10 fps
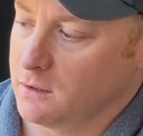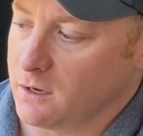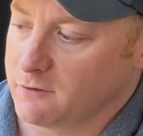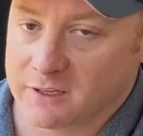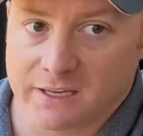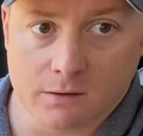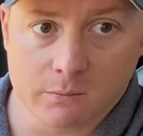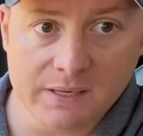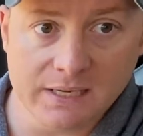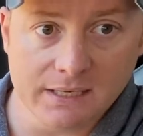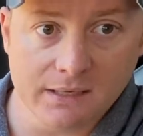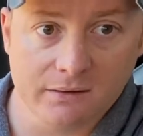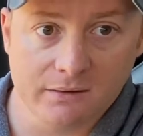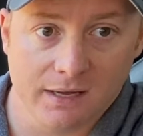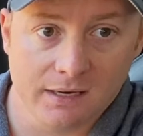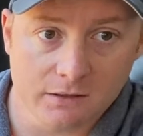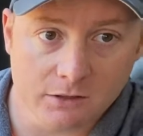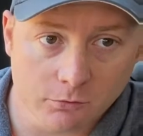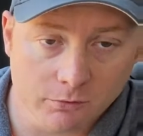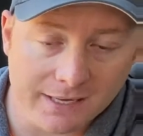of kit B, then
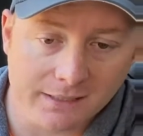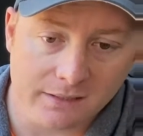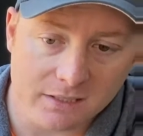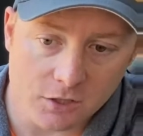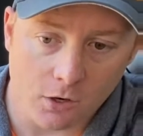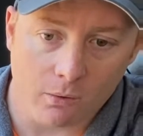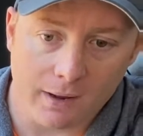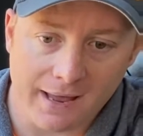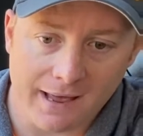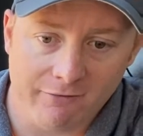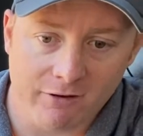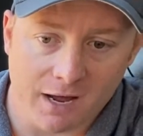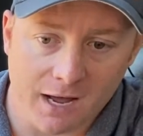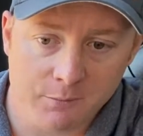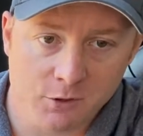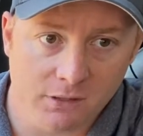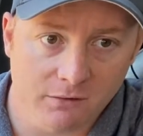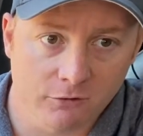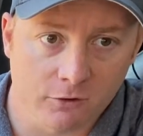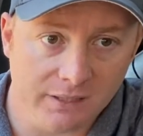you likely don't have an
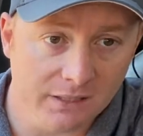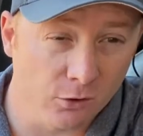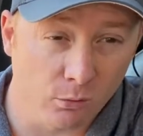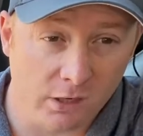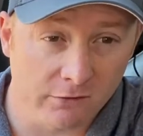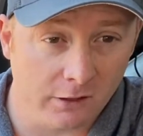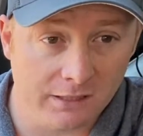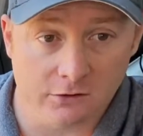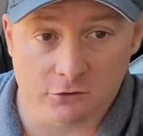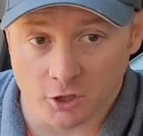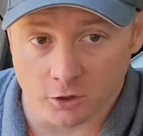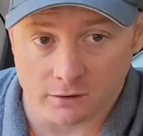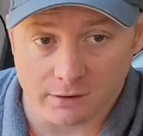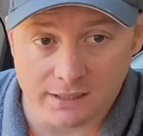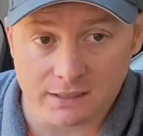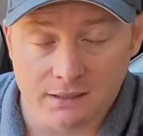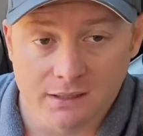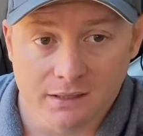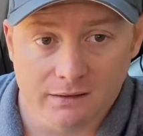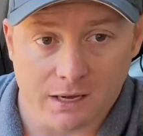option for either one of our kits currently
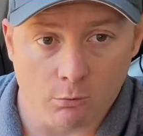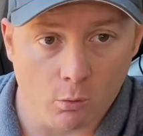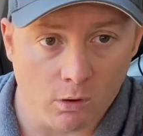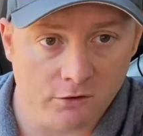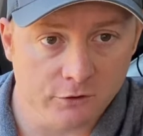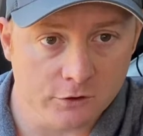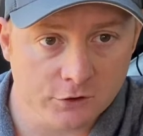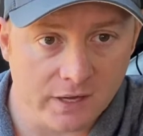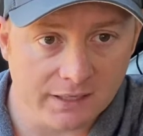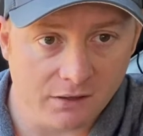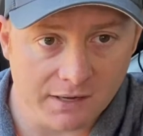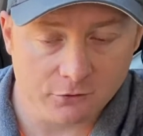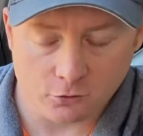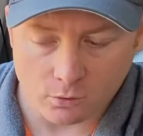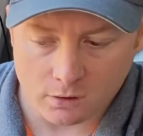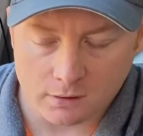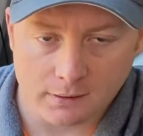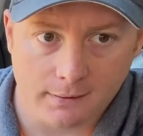that will work for your sliding glass door.